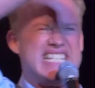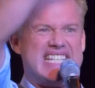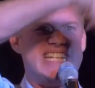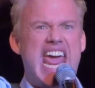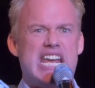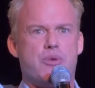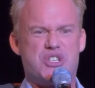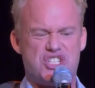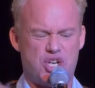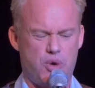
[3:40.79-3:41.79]
snake,
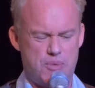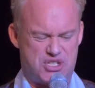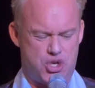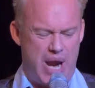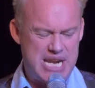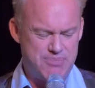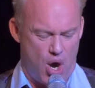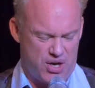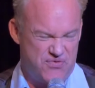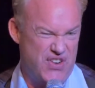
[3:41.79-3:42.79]
which is the group's
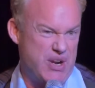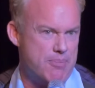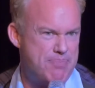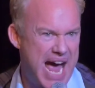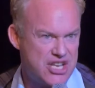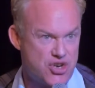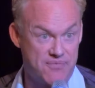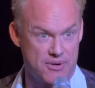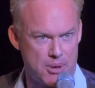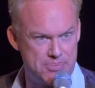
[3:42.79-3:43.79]
trademark and frequent
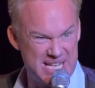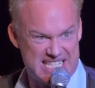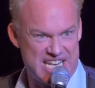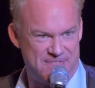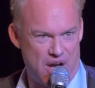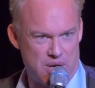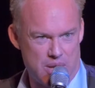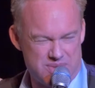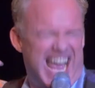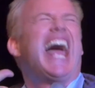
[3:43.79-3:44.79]
backdrop for publicity
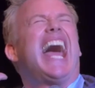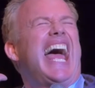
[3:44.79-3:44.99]
photos.